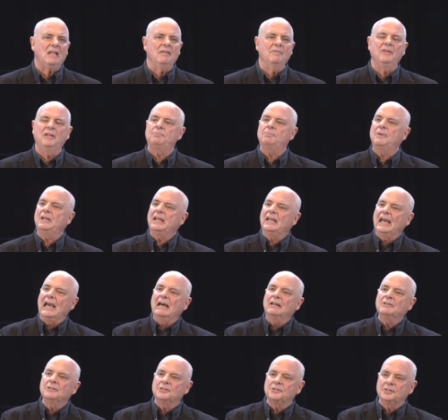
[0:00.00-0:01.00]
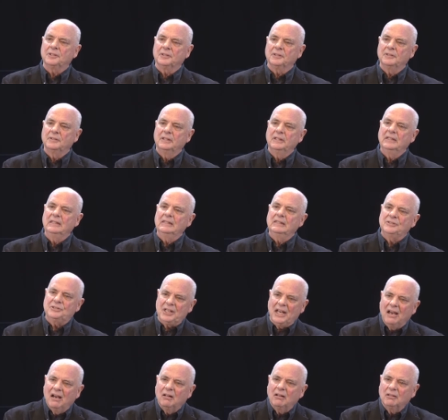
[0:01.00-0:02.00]
that began to
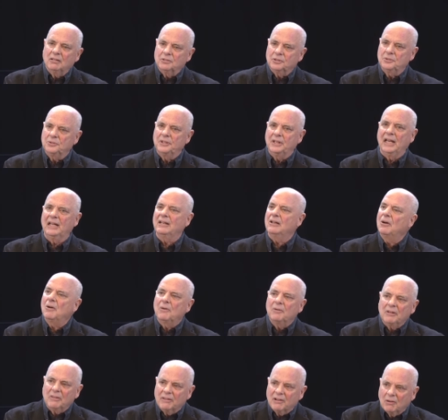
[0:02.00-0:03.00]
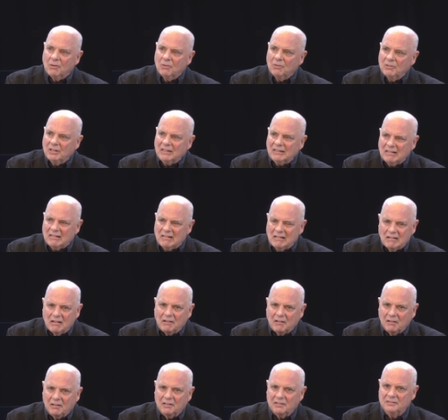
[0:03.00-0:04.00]
tell Hanun, no, oh, they're only
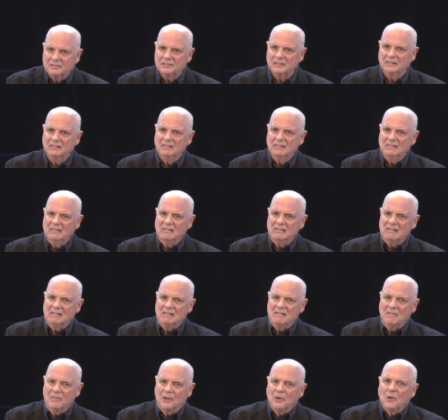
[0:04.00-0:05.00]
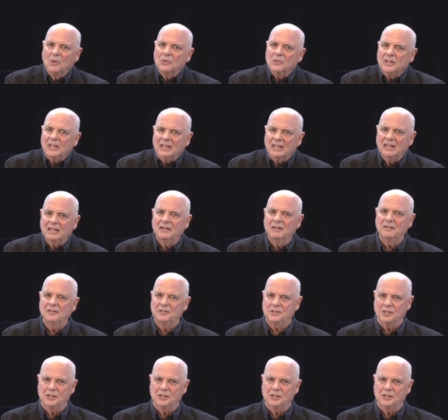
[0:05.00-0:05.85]
here. They're only here to